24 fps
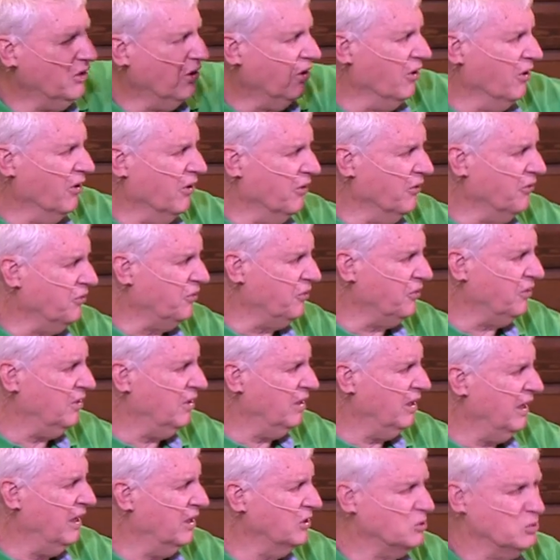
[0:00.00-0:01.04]
earth
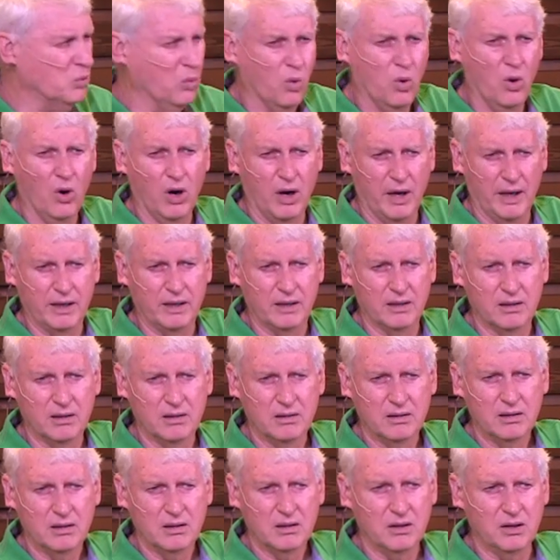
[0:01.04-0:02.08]
as one.
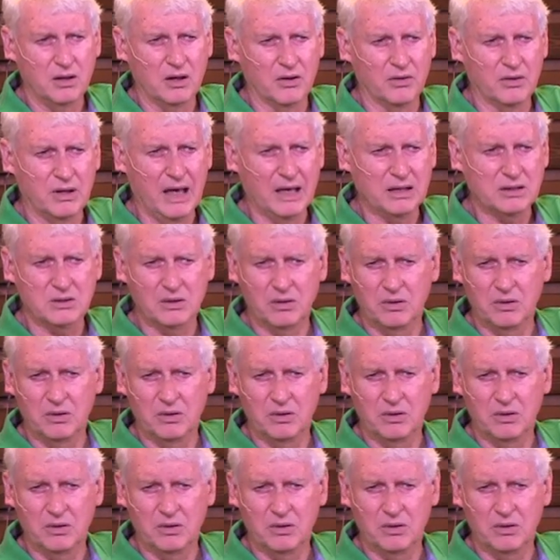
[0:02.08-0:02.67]
You know, that,